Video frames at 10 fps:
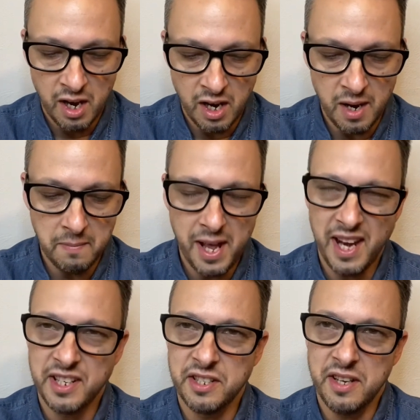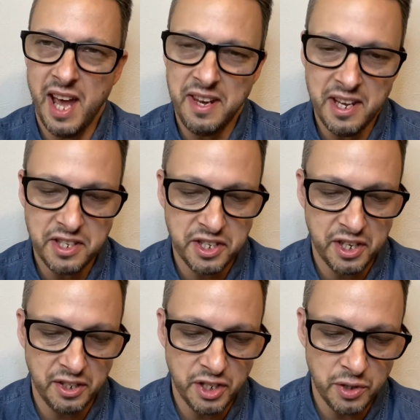Not
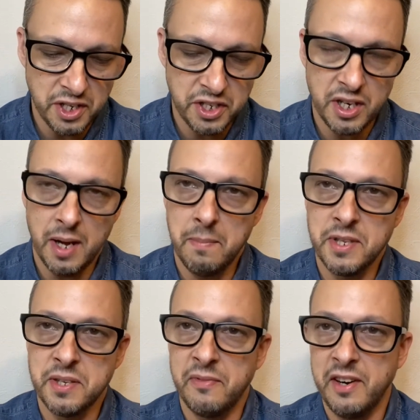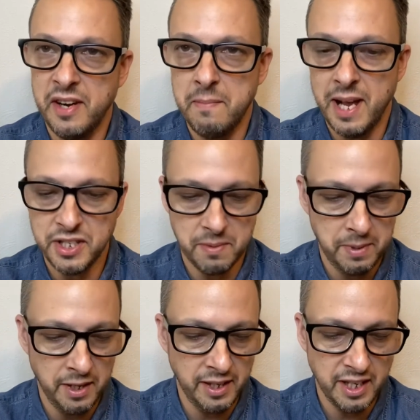necessarily dress it up. It's very mass
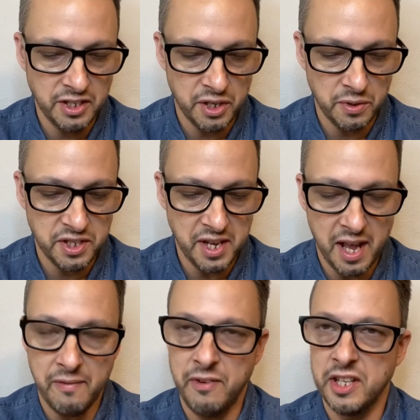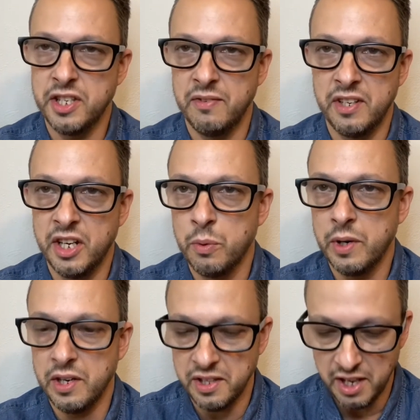appealing, so it's not offensive, and you can
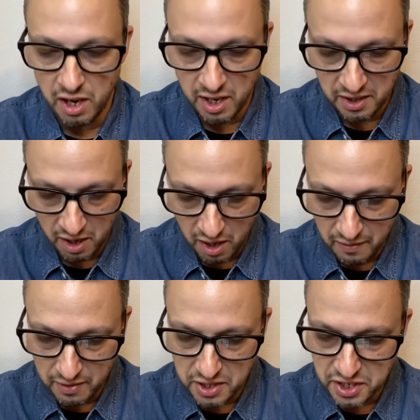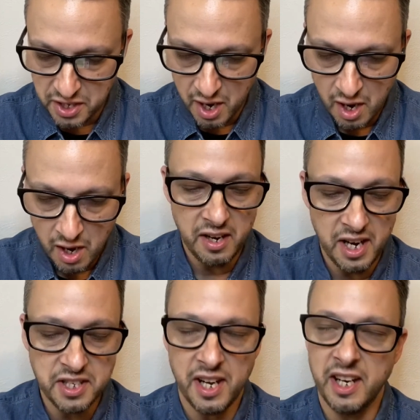wear it in the office.
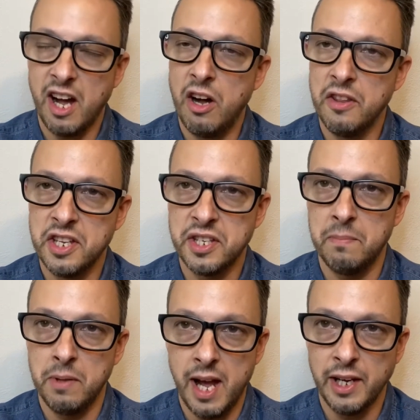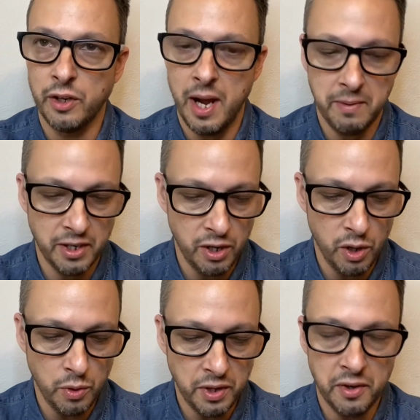Nice. I'd call this a blind
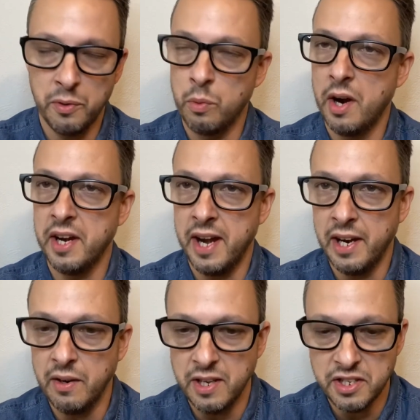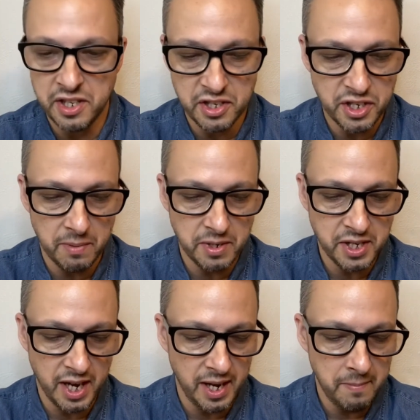grab-and-go. You're running errands in the
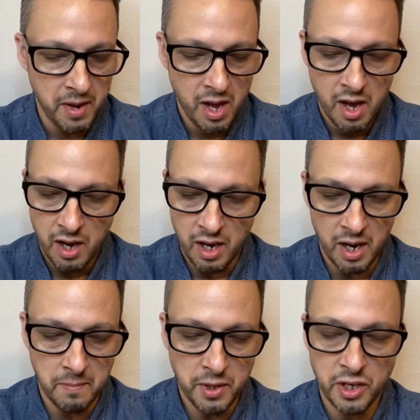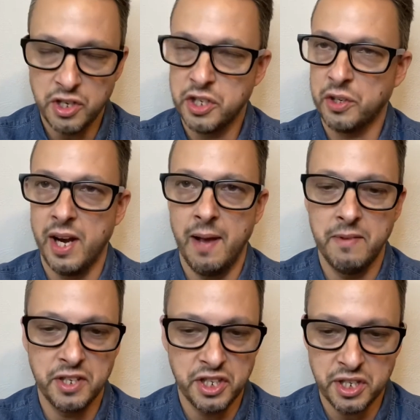summertime. You can just grab
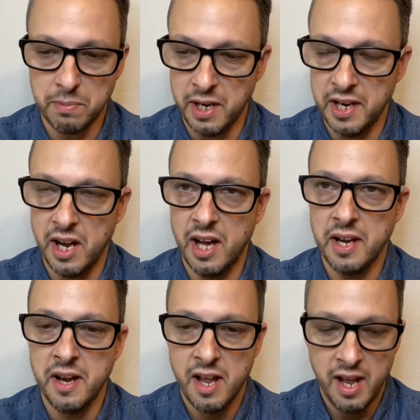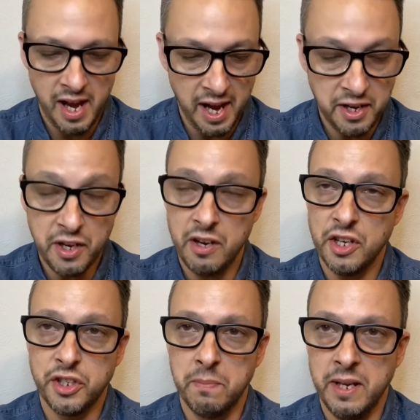this and spray it on. And you can
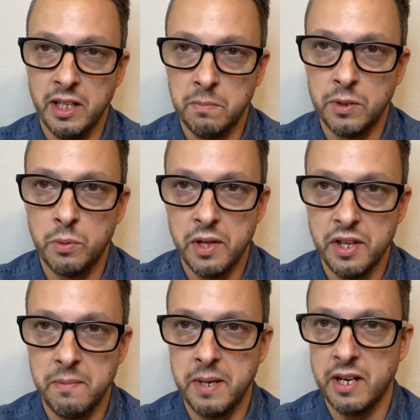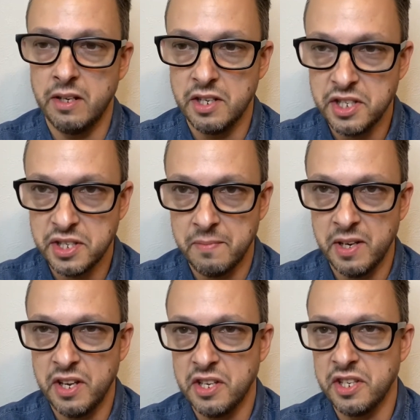also be liberal with it because
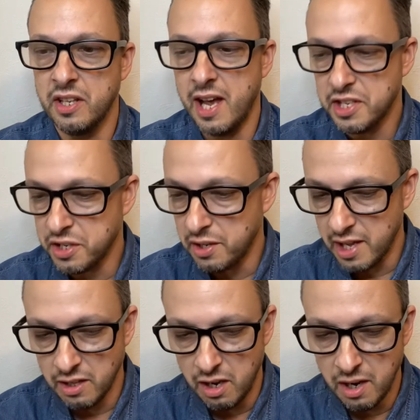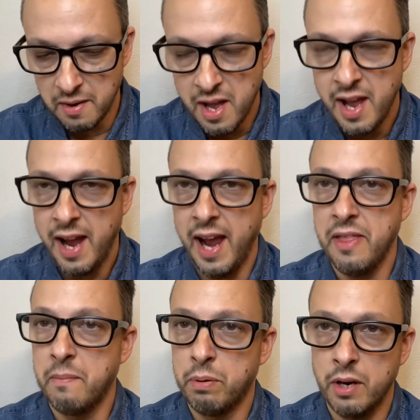it doesn't last all that long,
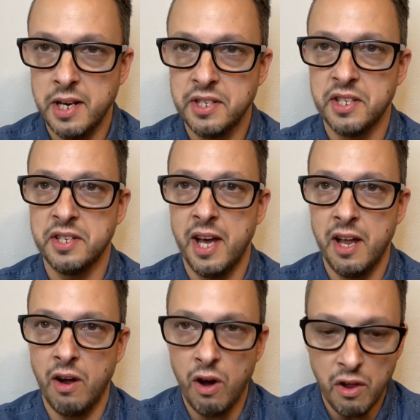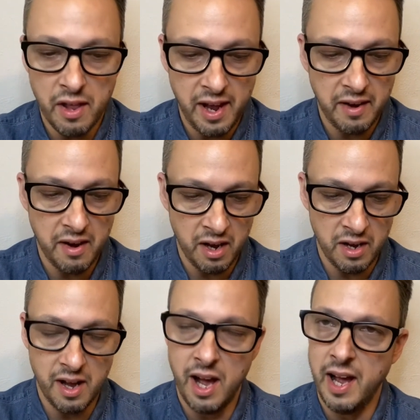and the price is not all that
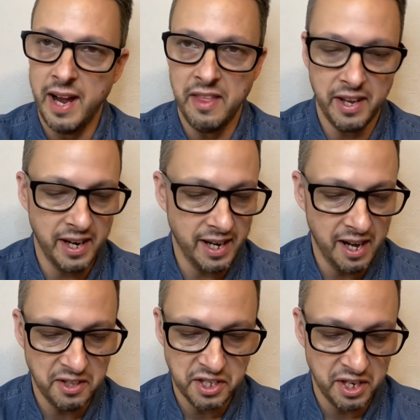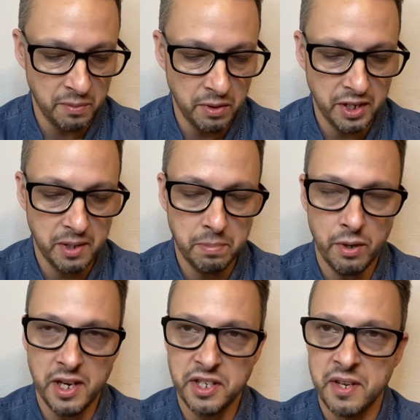high. I think I got this at a really good
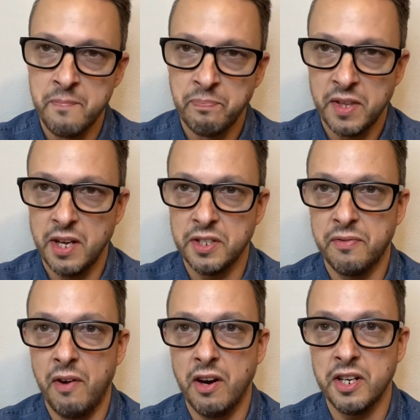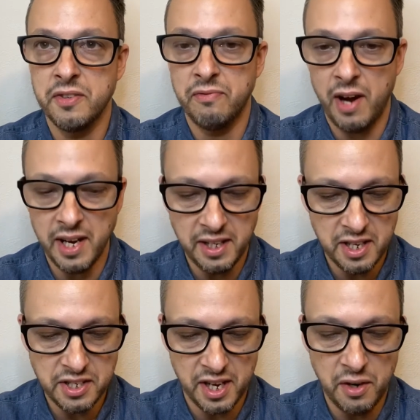price. Now, as far as finding
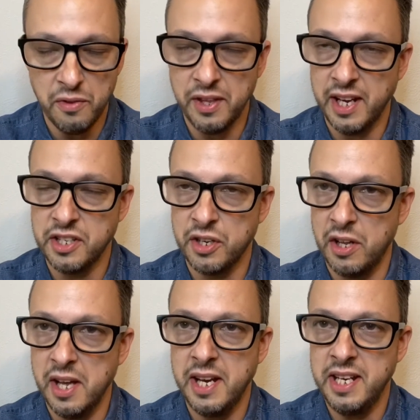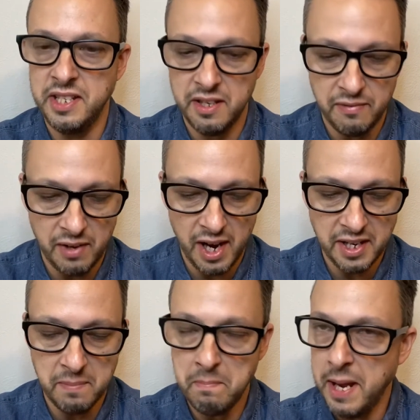this, I don't think it's all that easy to
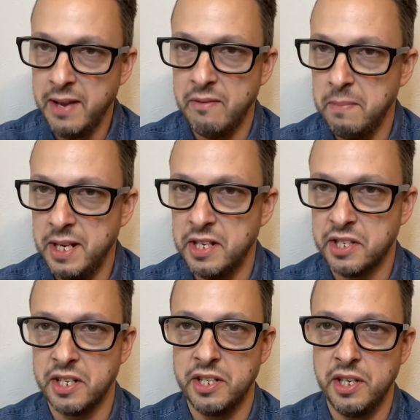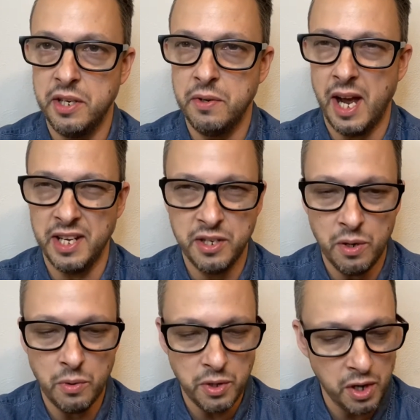find. It may even be discontinued. I
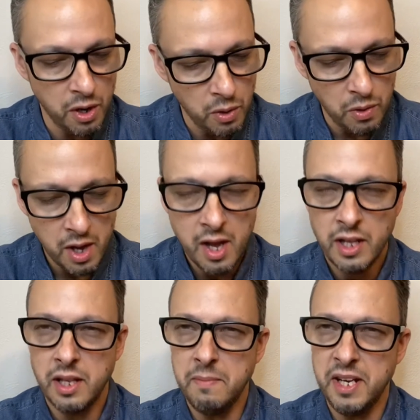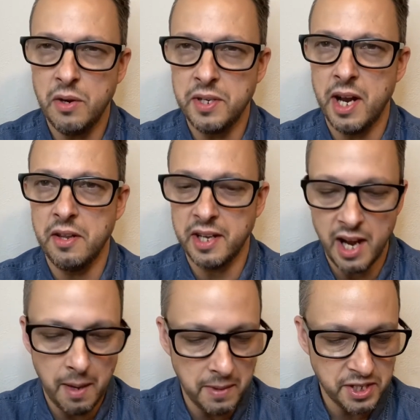don't know. Let me know down in the
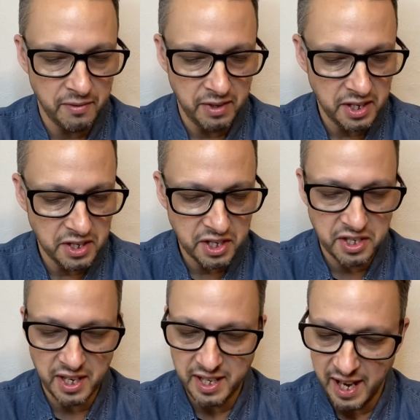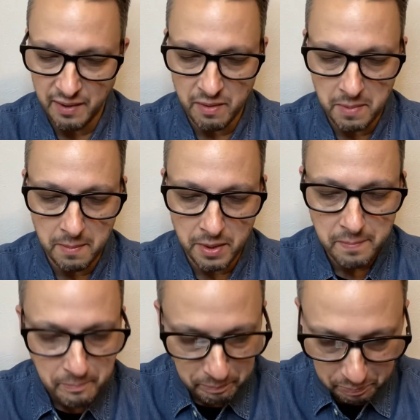comments if it is, because I can't
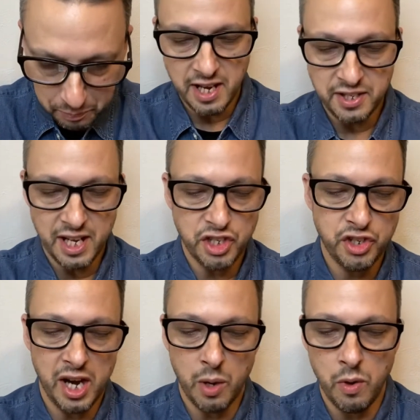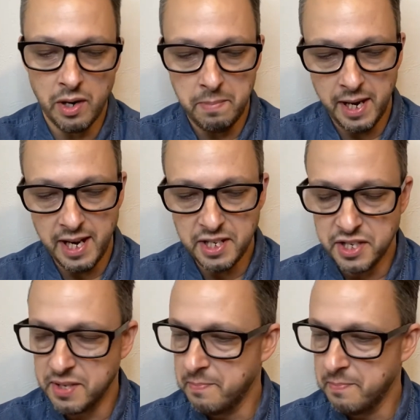remember. As that's Jaguar Pace.